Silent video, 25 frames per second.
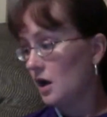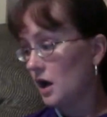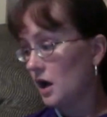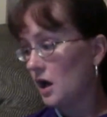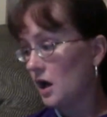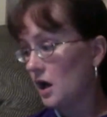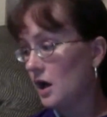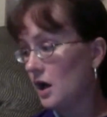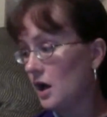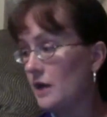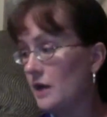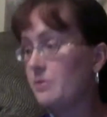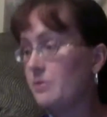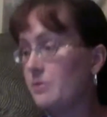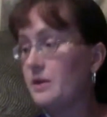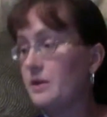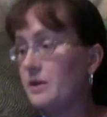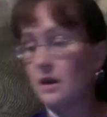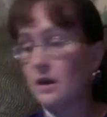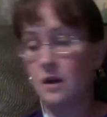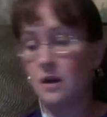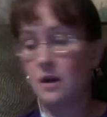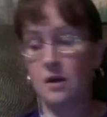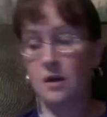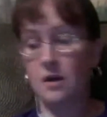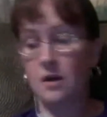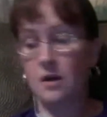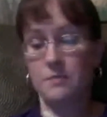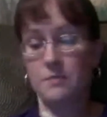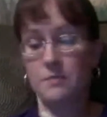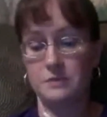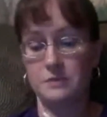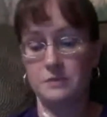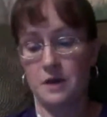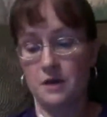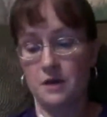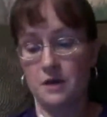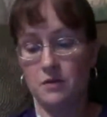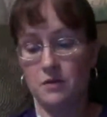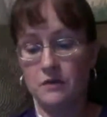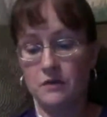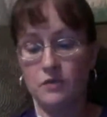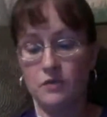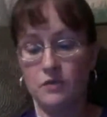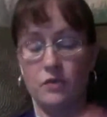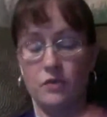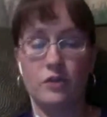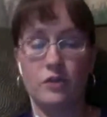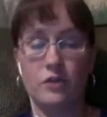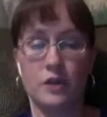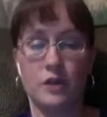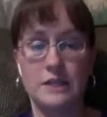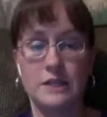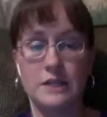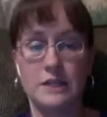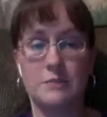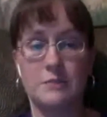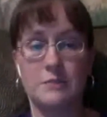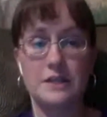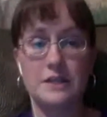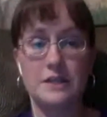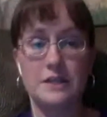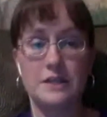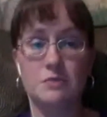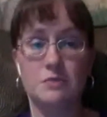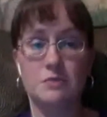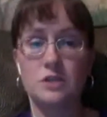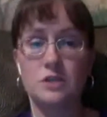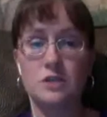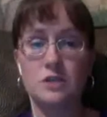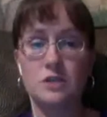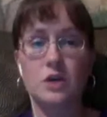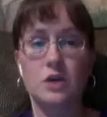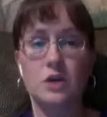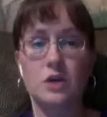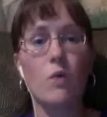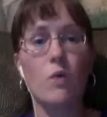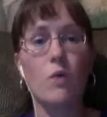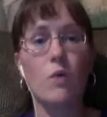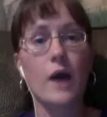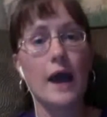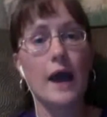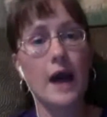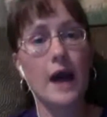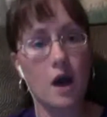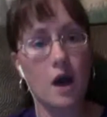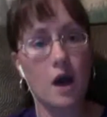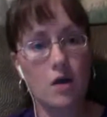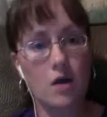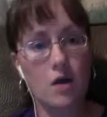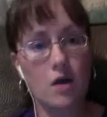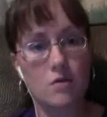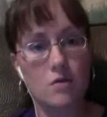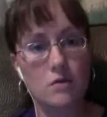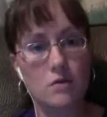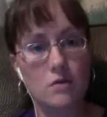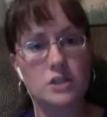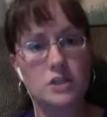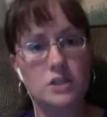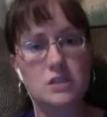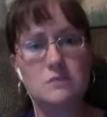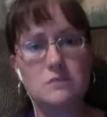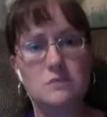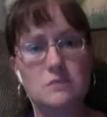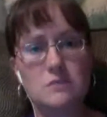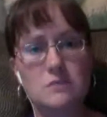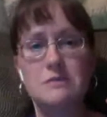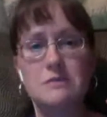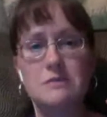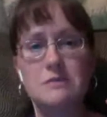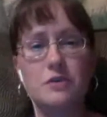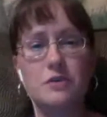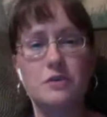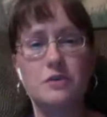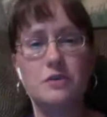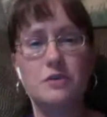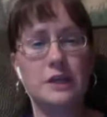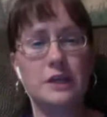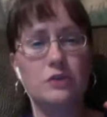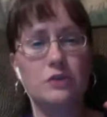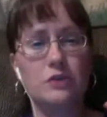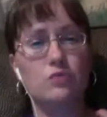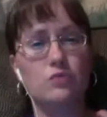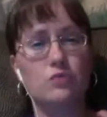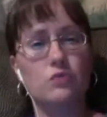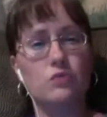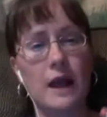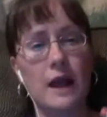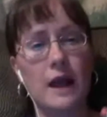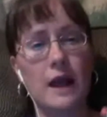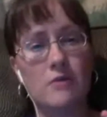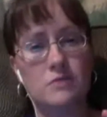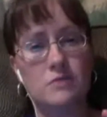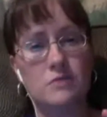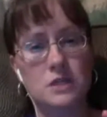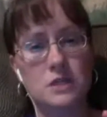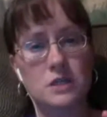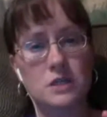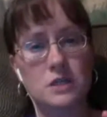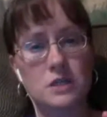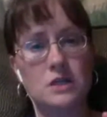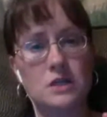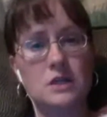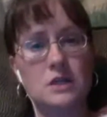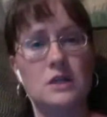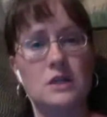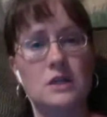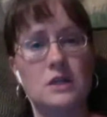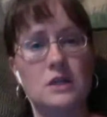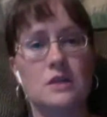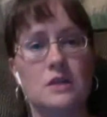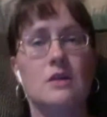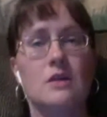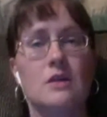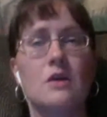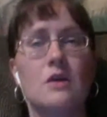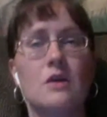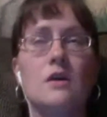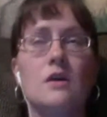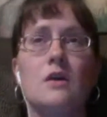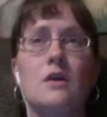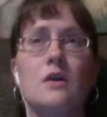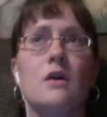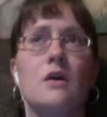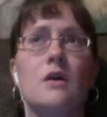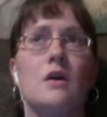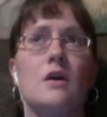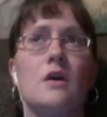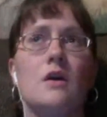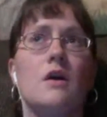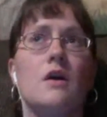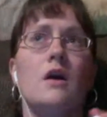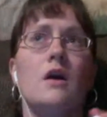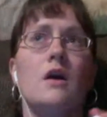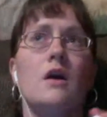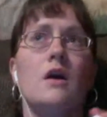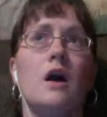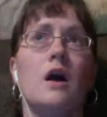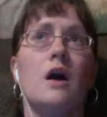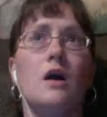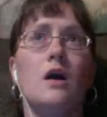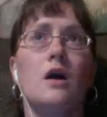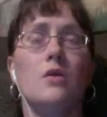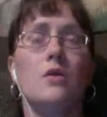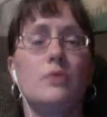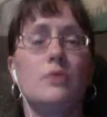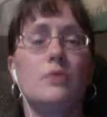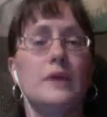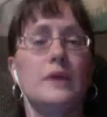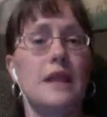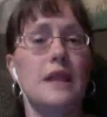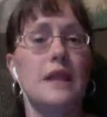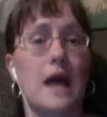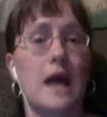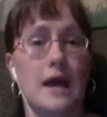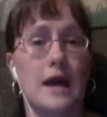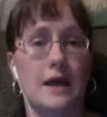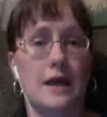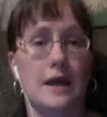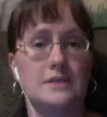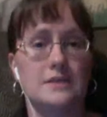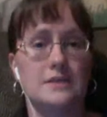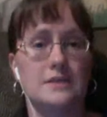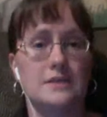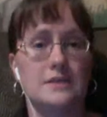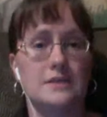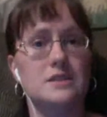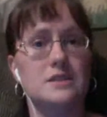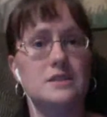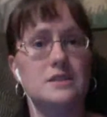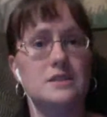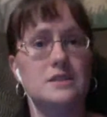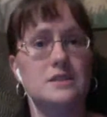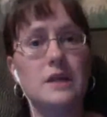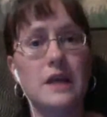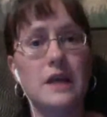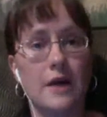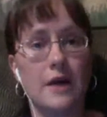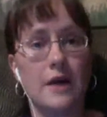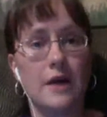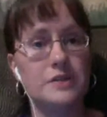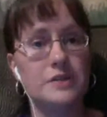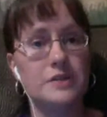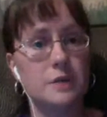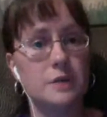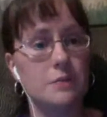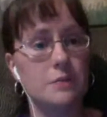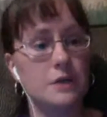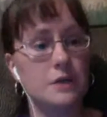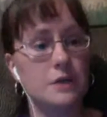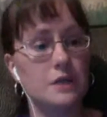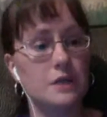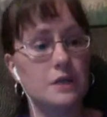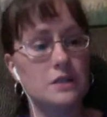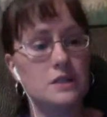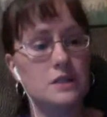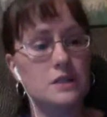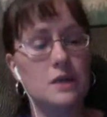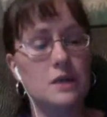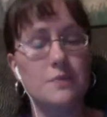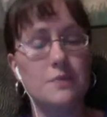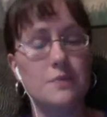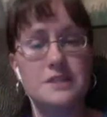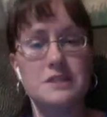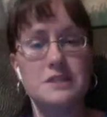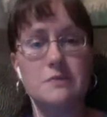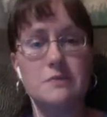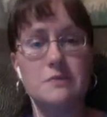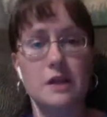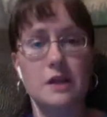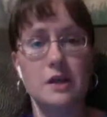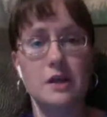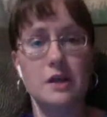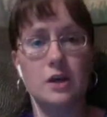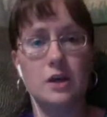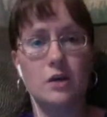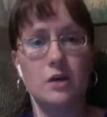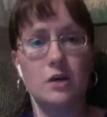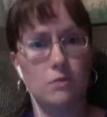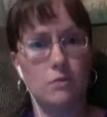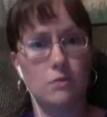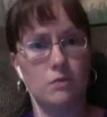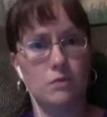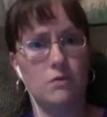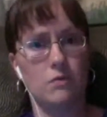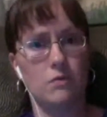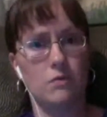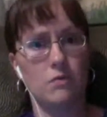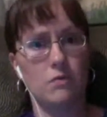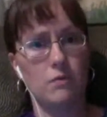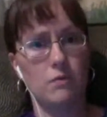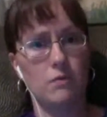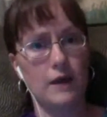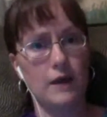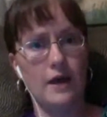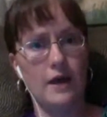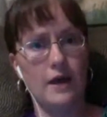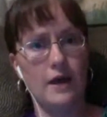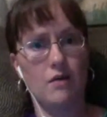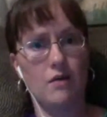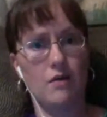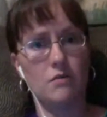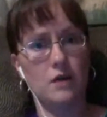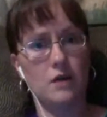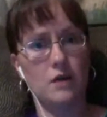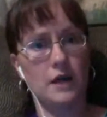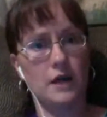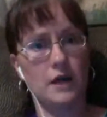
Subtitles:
I pick up this bottle of Northern Lights Black Spruce and go, wow, it just makes me feel really grounded and relaxed. Somebody else might pick this up and smell it and go, wow,